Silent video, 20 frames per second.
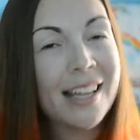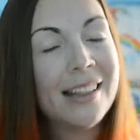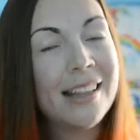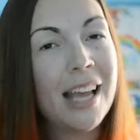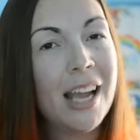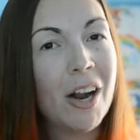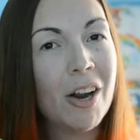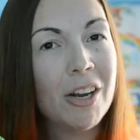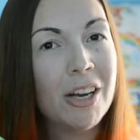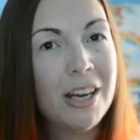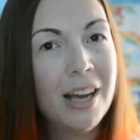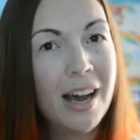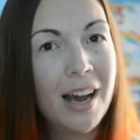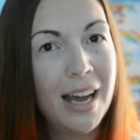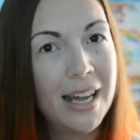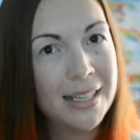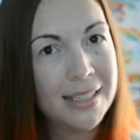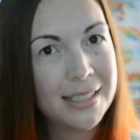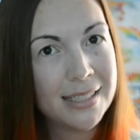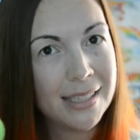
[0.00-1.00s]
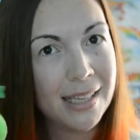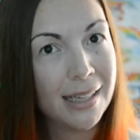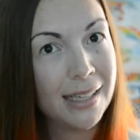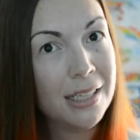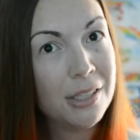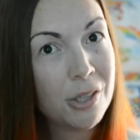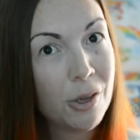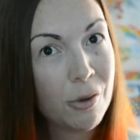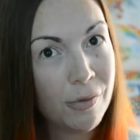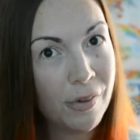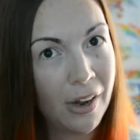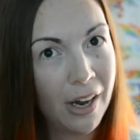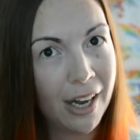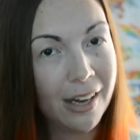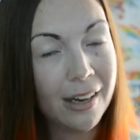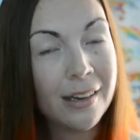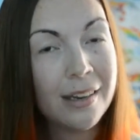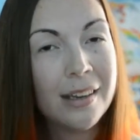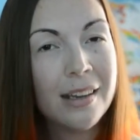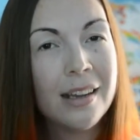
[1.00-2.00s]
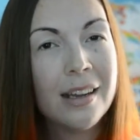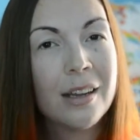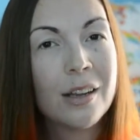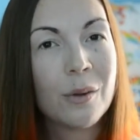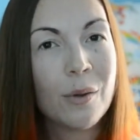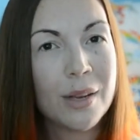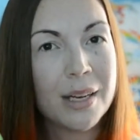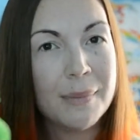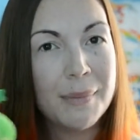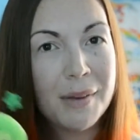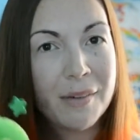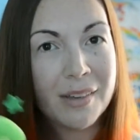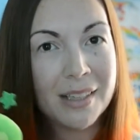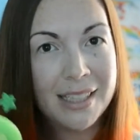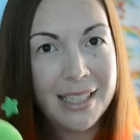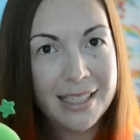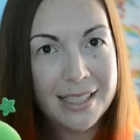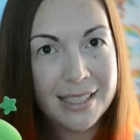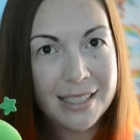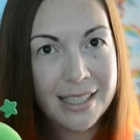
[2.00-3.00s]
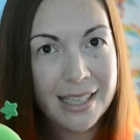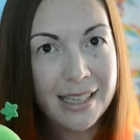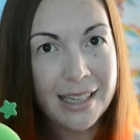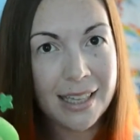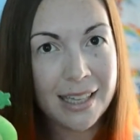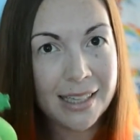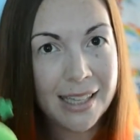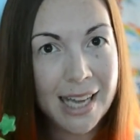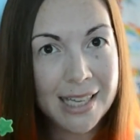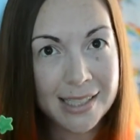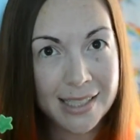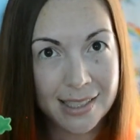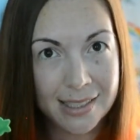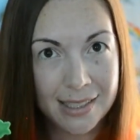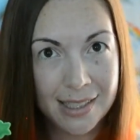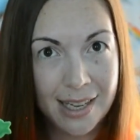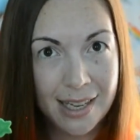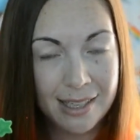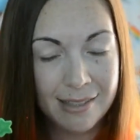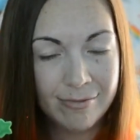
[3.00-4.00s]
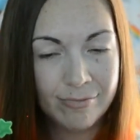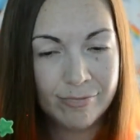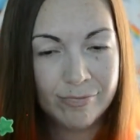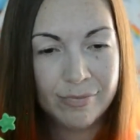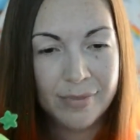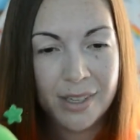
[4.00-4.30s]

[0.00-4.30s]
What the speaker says: They are not, at least so far, going to be released in the classics line.